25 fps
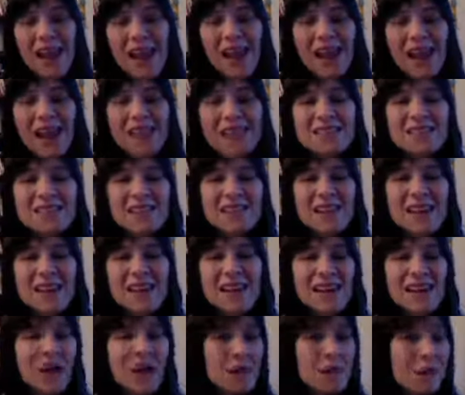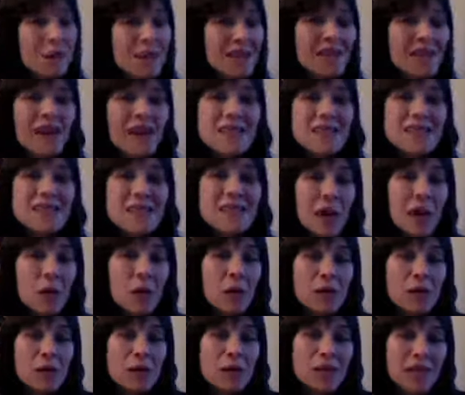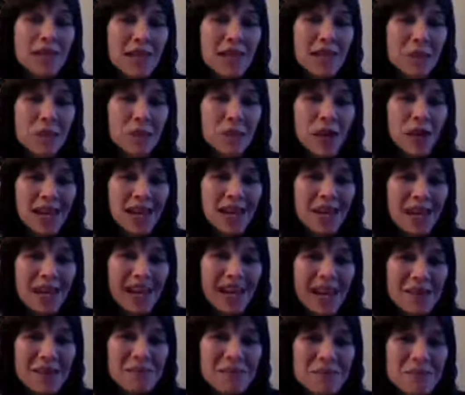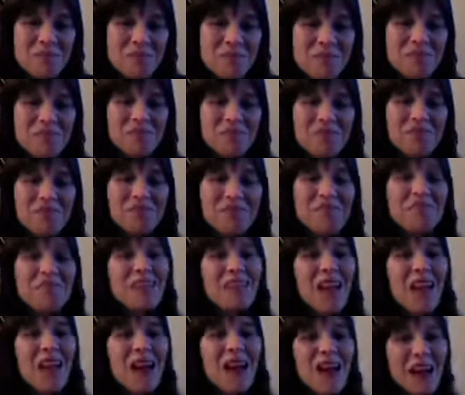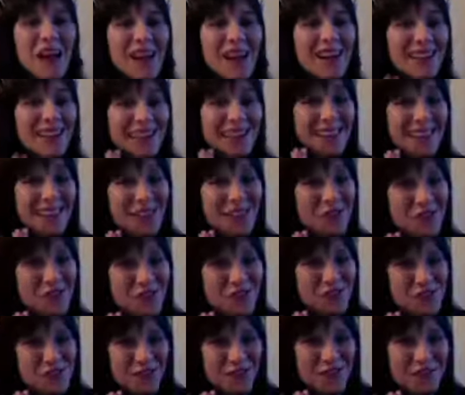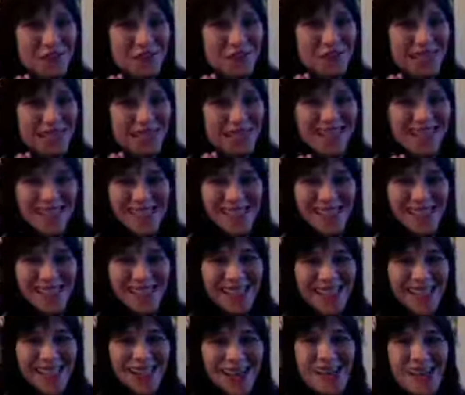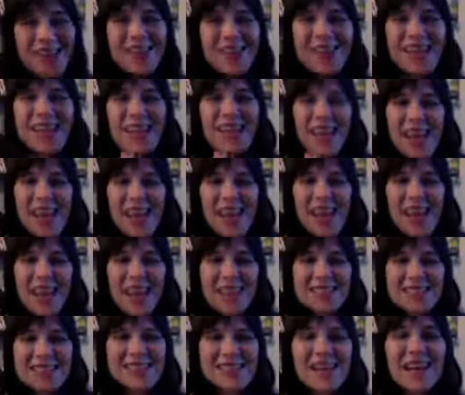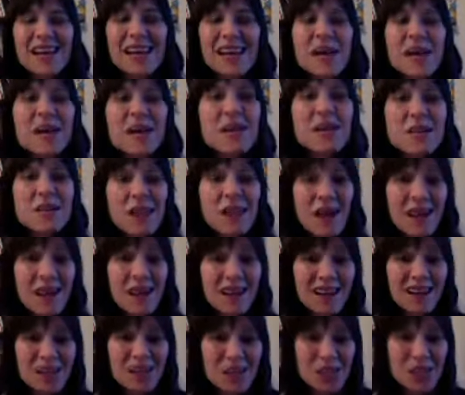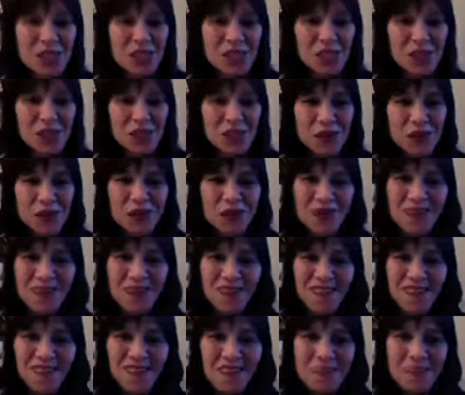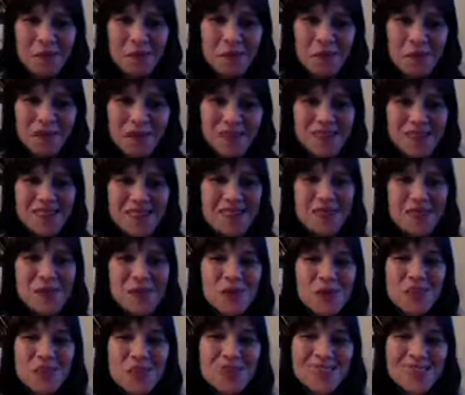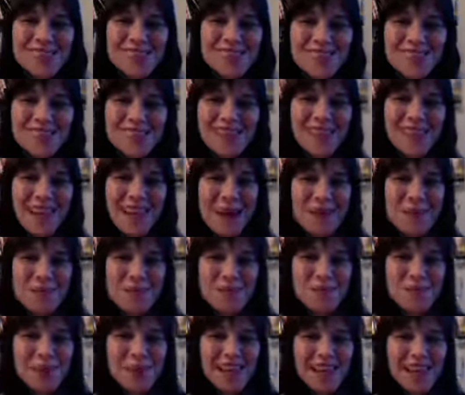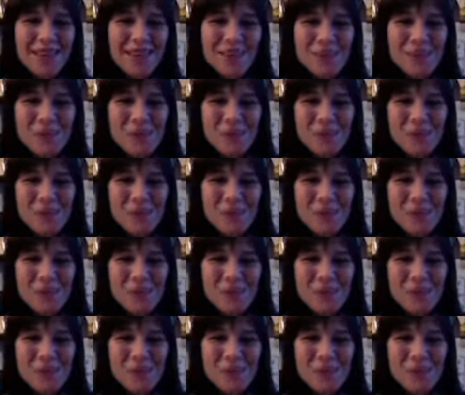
And I'd be glad to help them in any way I can. And thank you for joining me. Take care and wishing you all the abundance in the world. Take care. Bye.